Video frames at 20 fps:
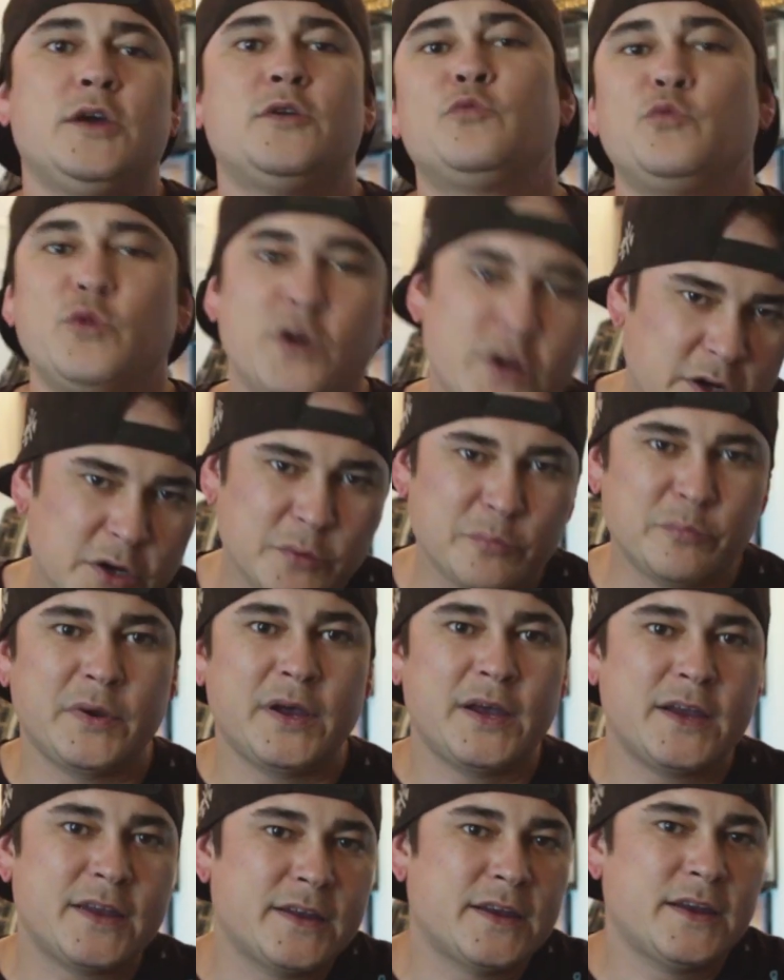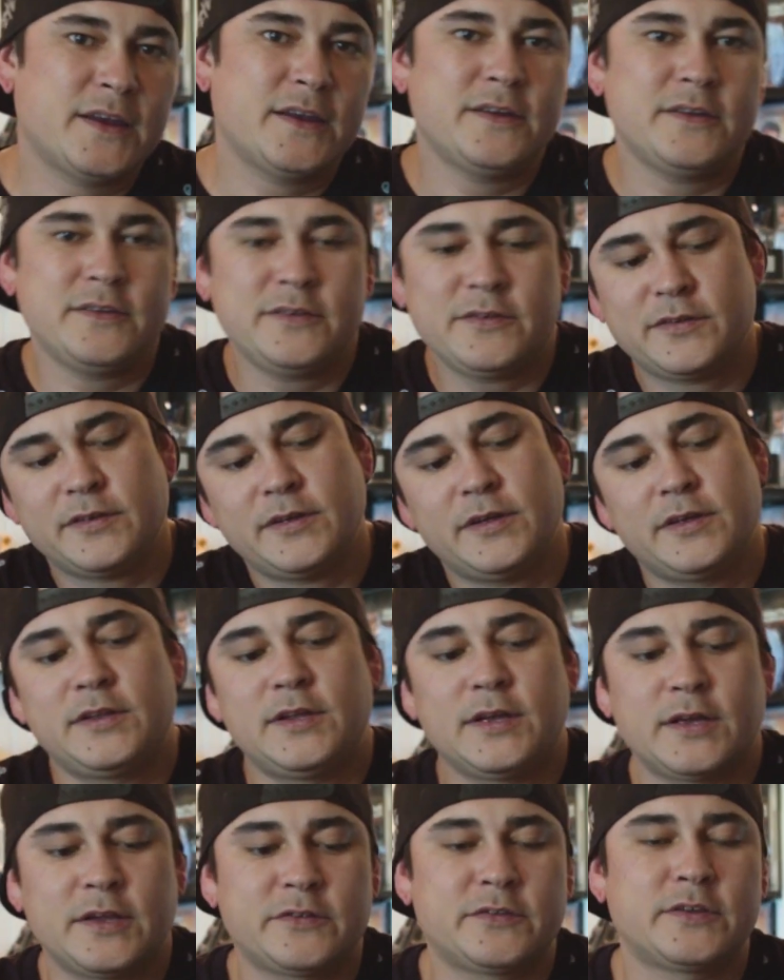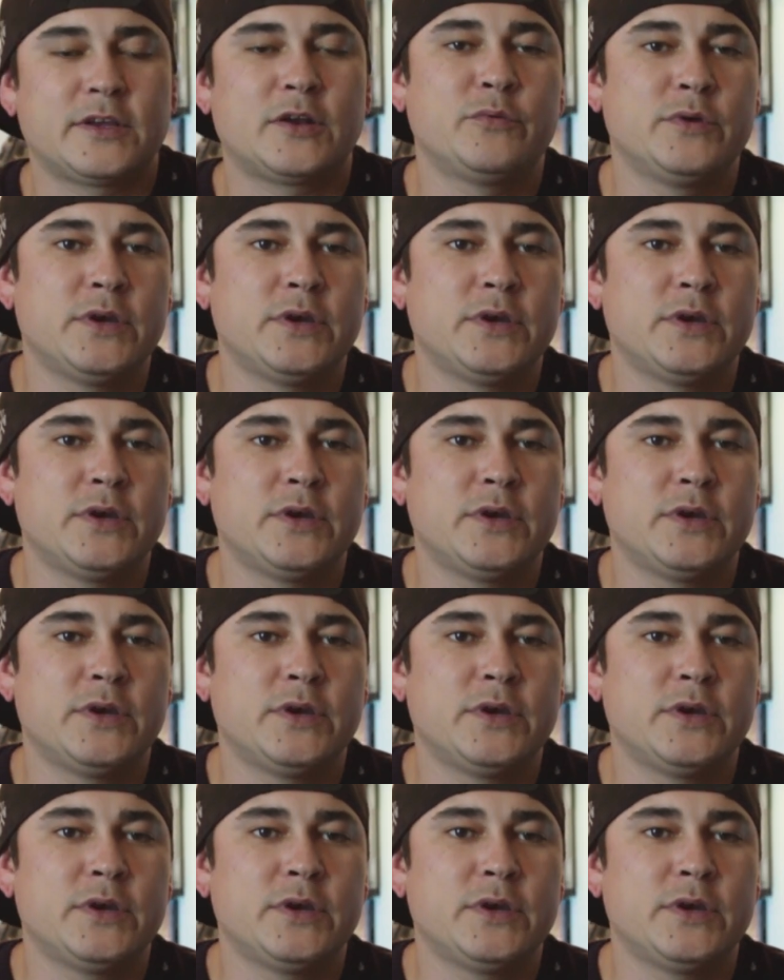And welcome back, guys, and like I said,